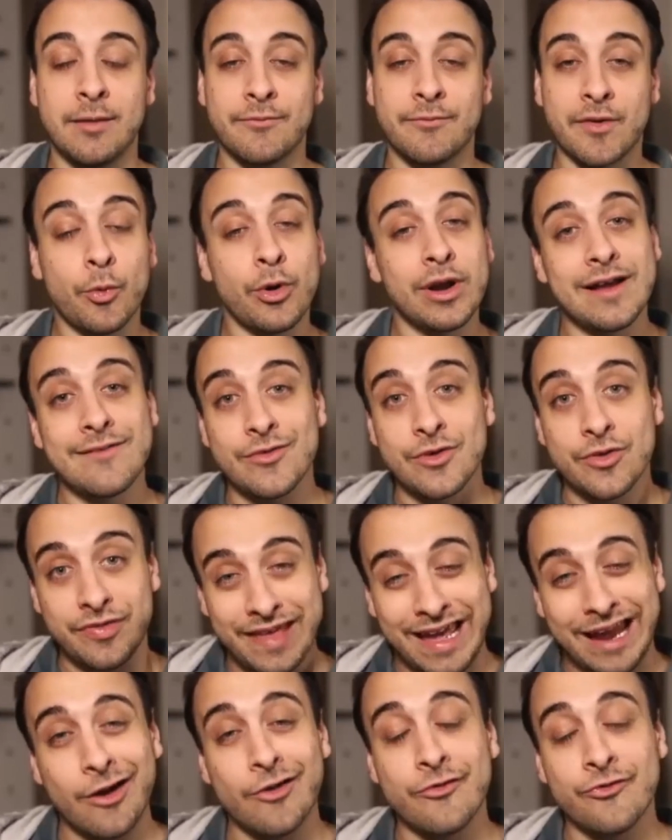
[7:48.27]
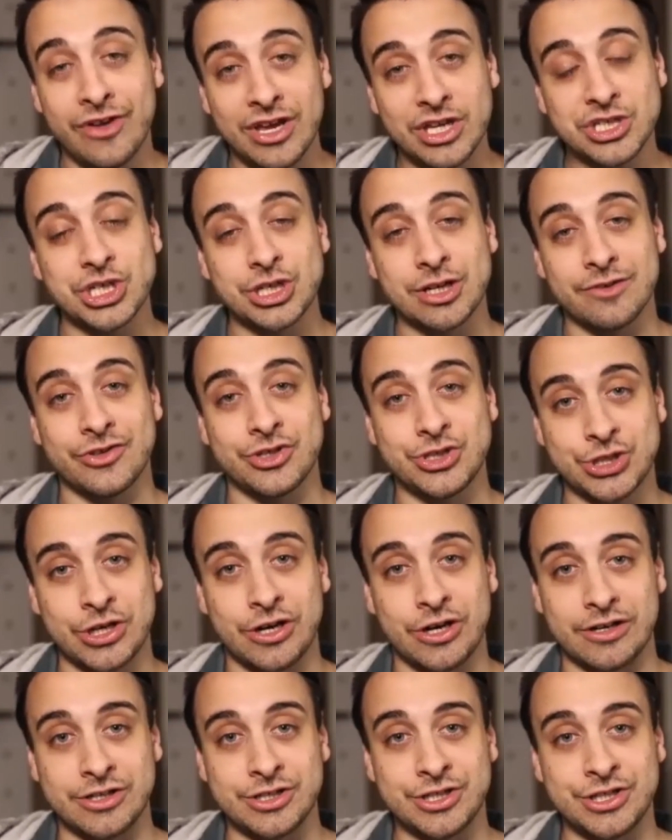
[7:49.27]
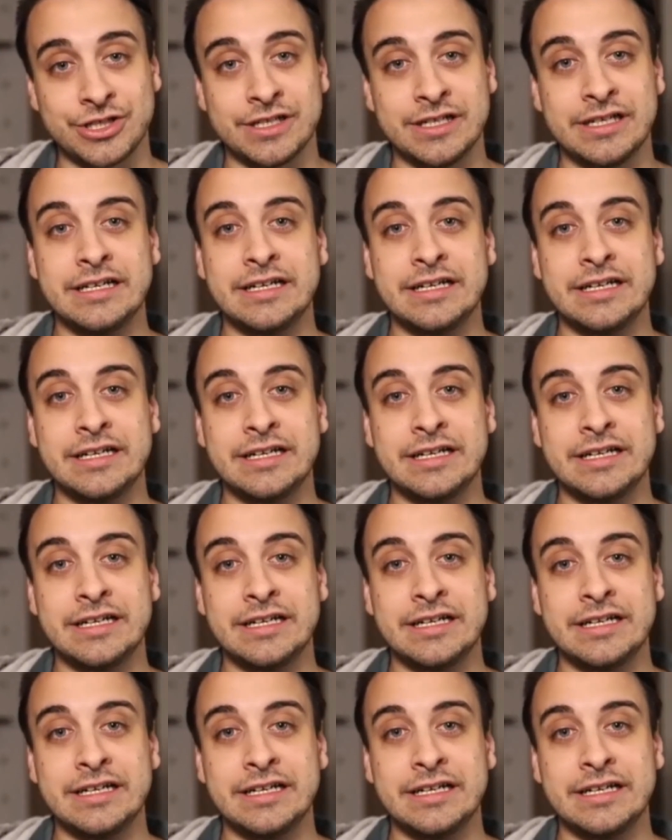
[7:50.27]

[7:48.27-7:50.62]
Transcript: from whatever their vision of the church.